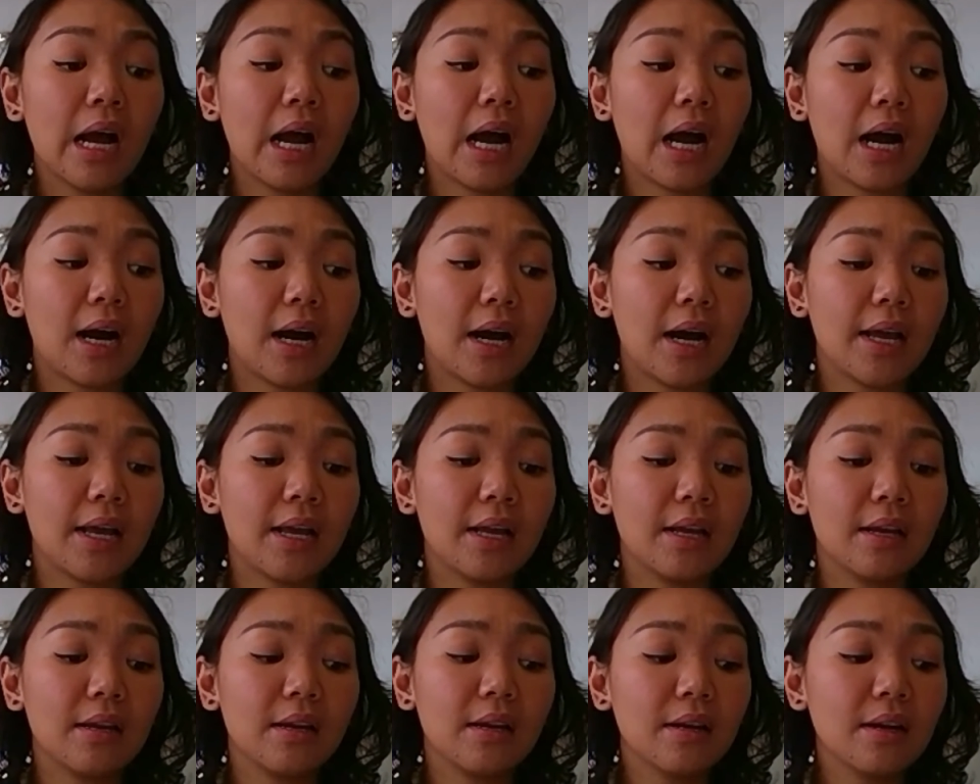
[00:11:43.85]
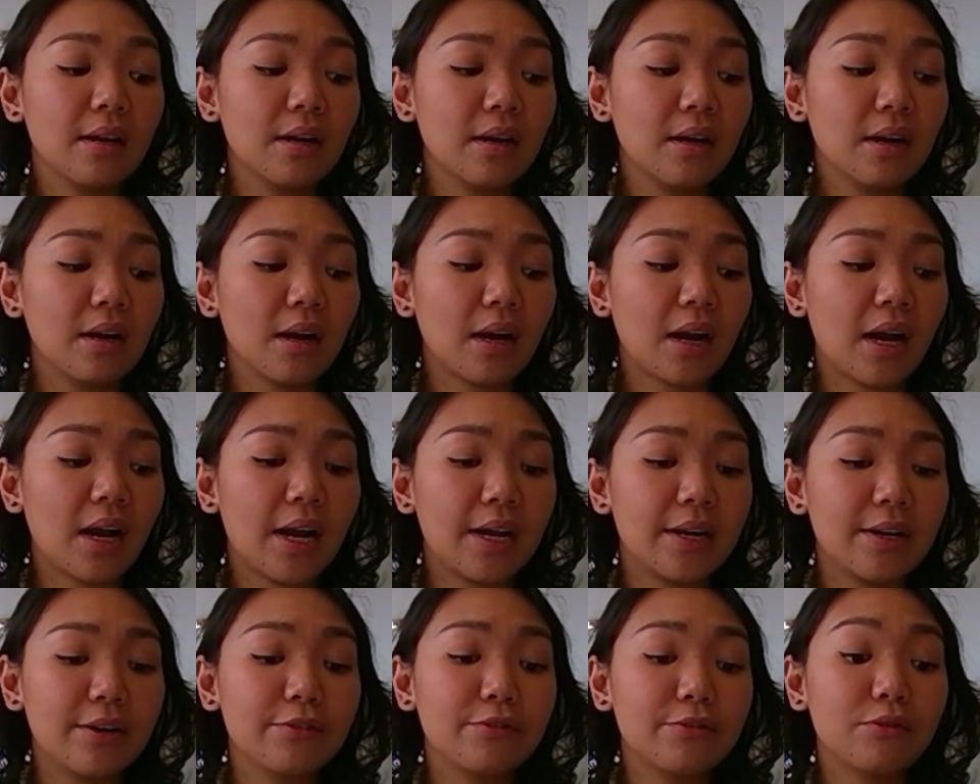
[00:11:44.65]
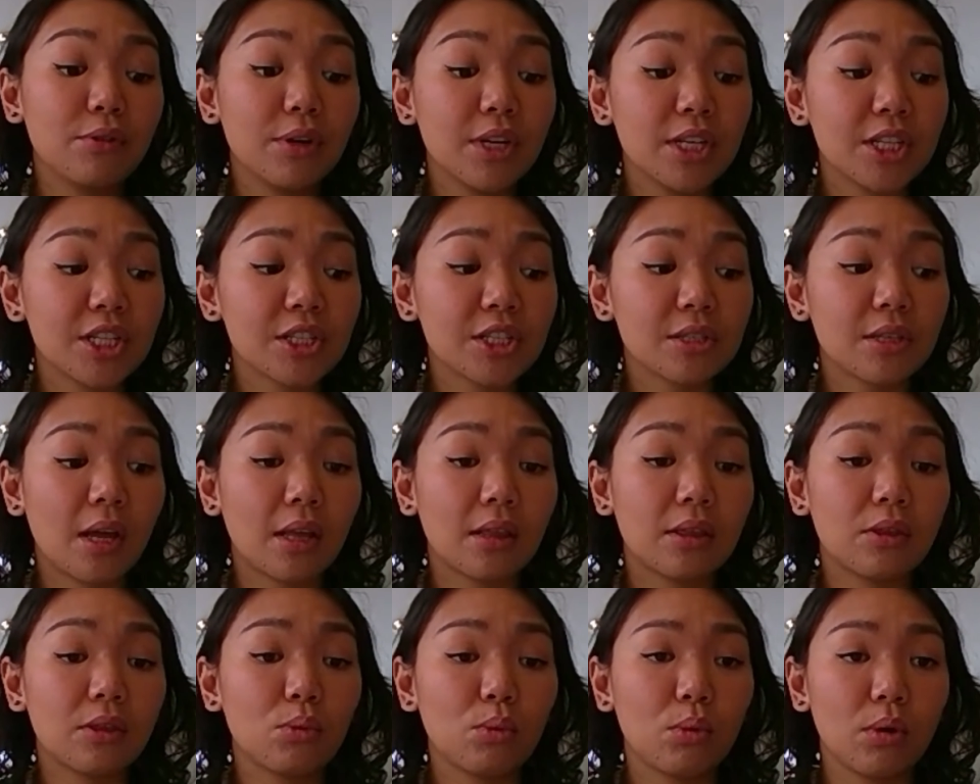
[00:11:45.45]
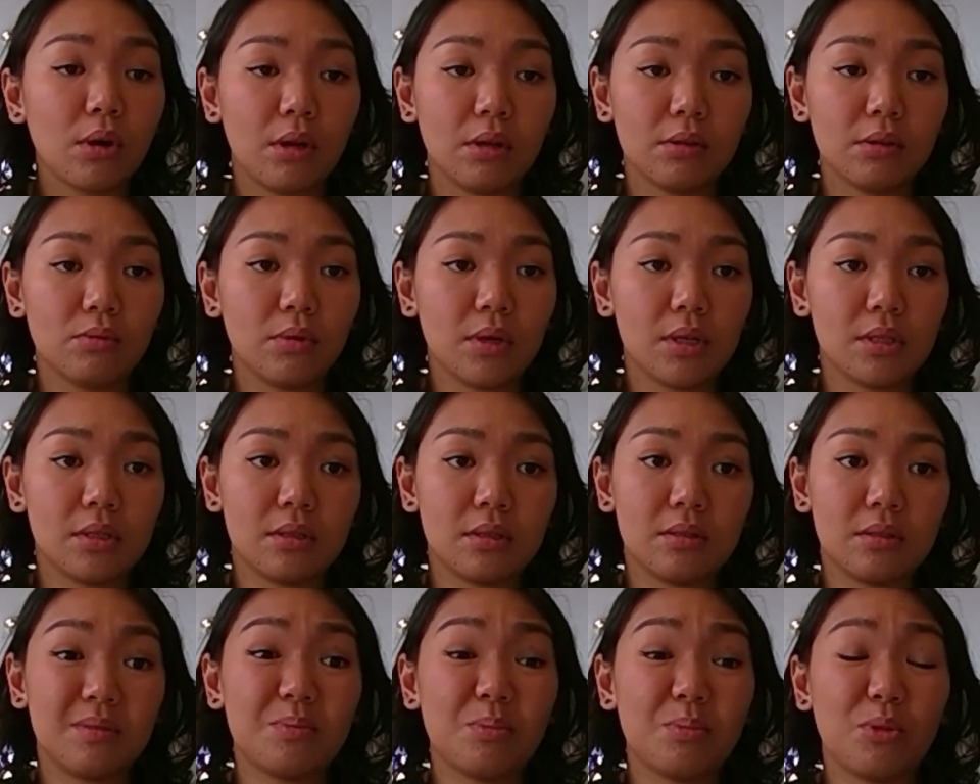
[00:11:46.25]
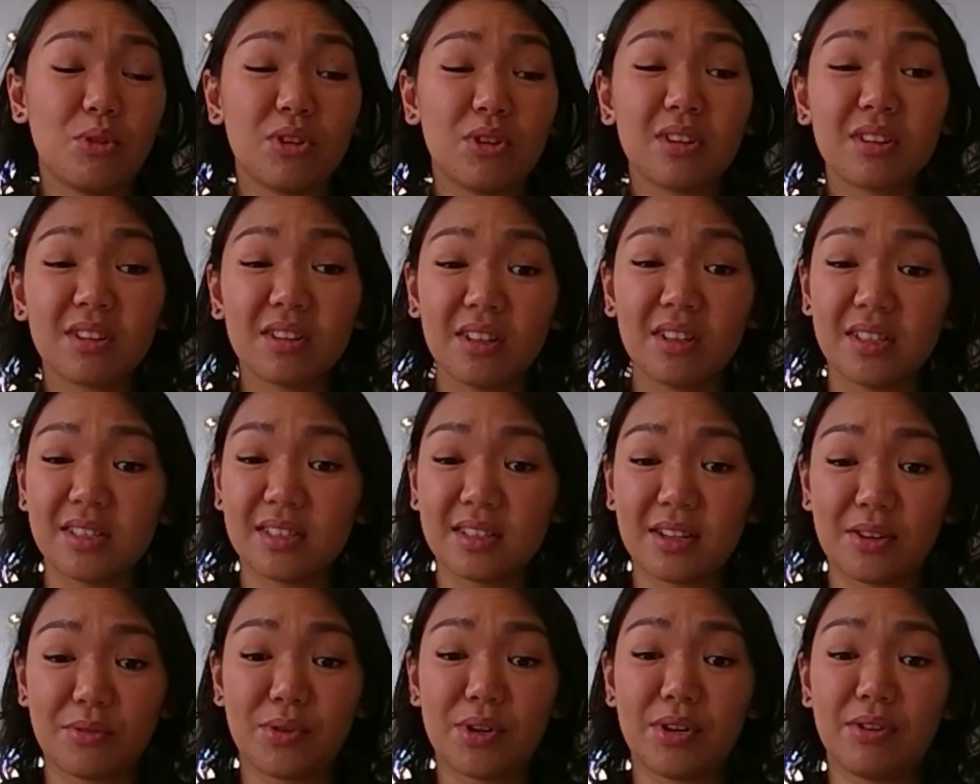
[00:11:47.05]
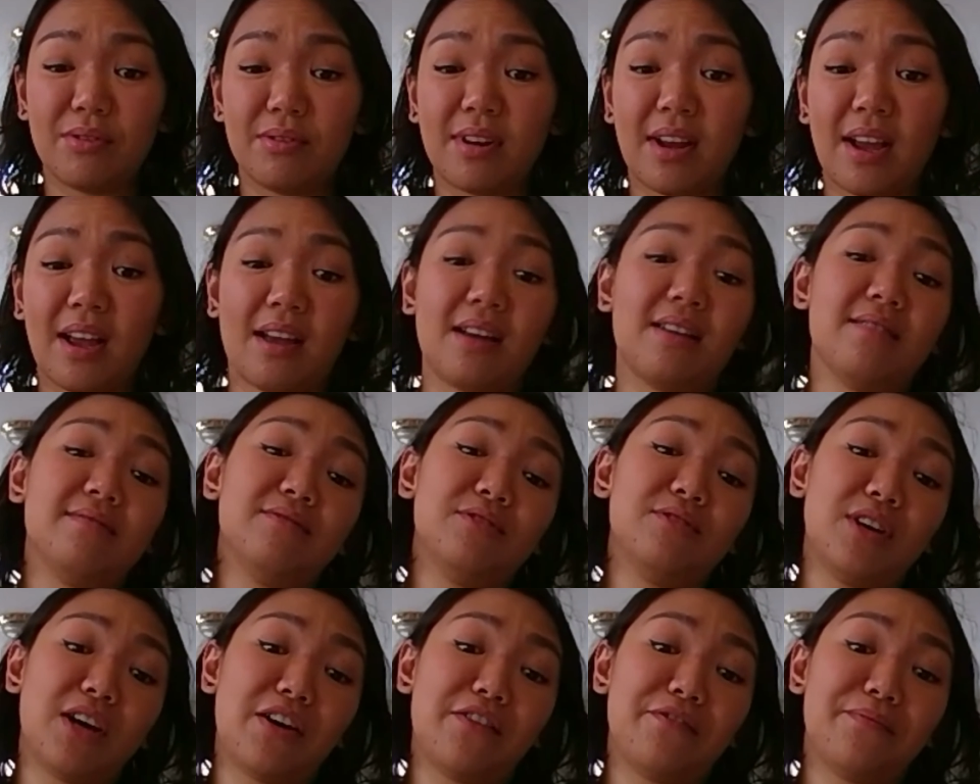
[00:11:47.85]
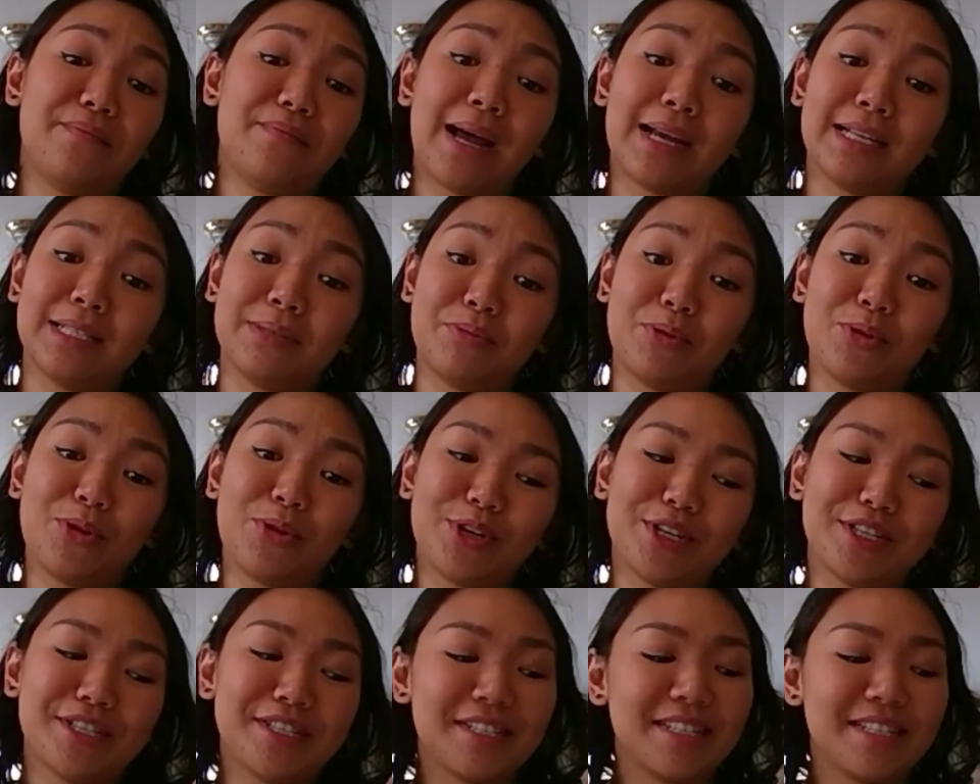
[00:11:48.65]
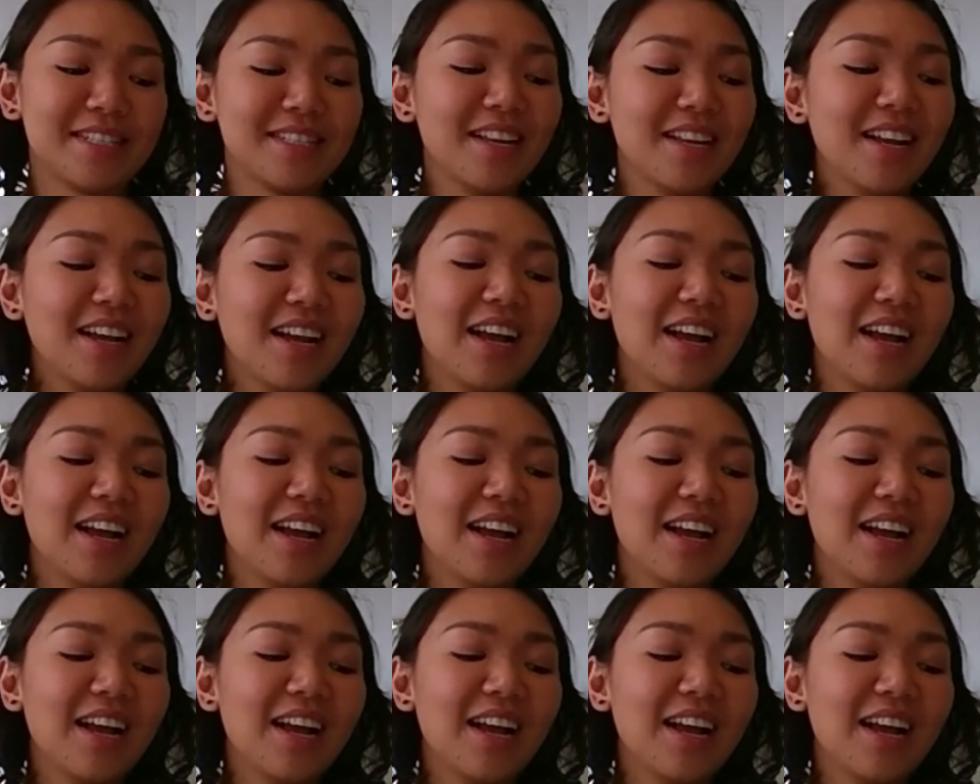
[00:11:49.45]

I kind of wish that the world was borderless and we don't have to have passports,